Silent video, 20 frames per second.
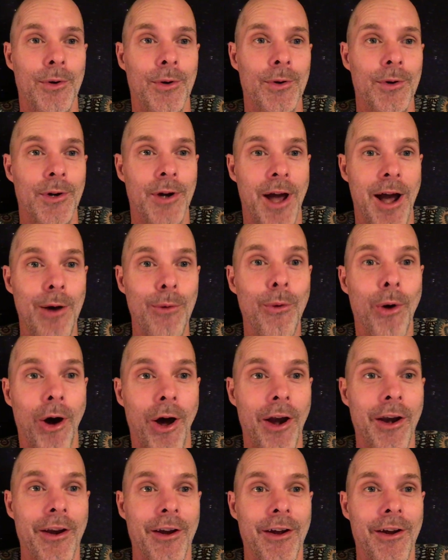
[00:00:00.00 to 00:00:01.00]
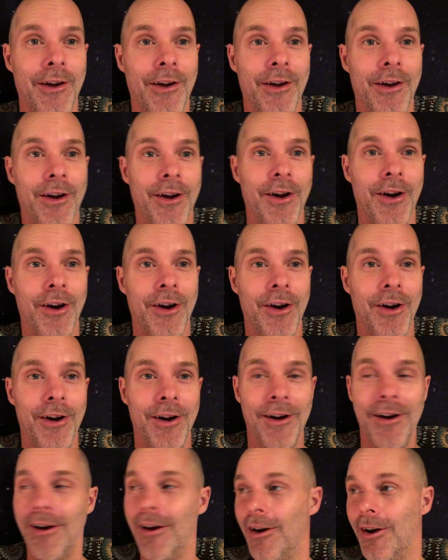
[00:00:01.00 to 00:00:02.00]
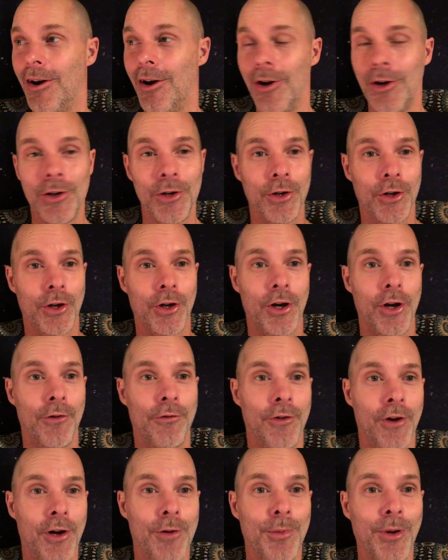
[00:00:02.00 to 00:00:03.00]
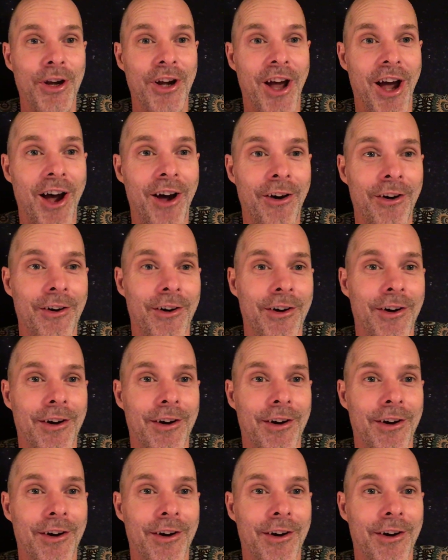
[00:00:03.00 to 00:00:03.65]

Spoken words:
Now what? You gonna fuck me now?